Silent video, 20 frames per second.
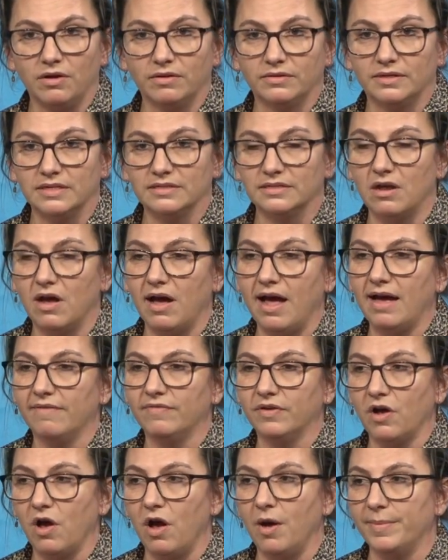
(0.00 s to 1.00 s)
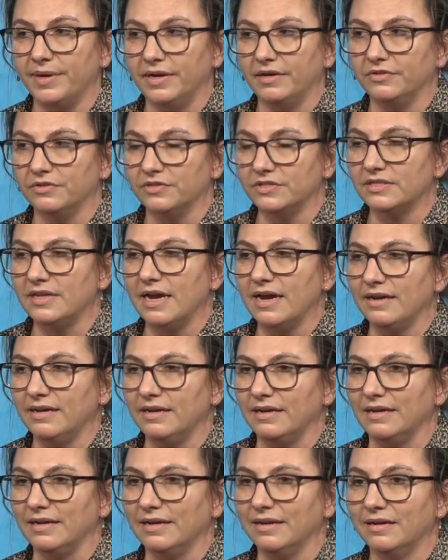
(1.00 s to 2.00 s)
does not have a common
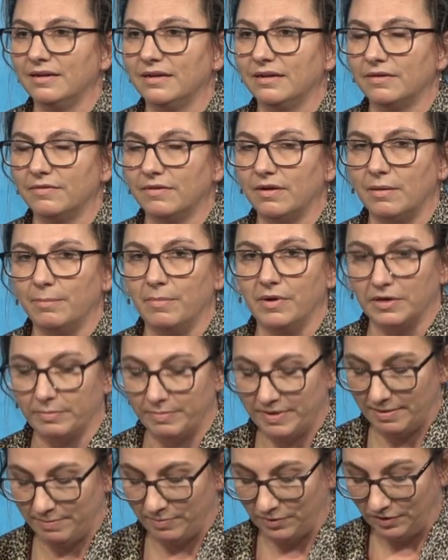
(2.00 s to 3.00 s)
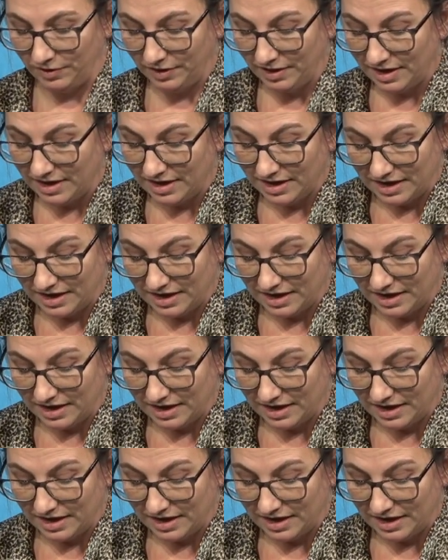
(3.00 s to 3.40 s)
understanding among people.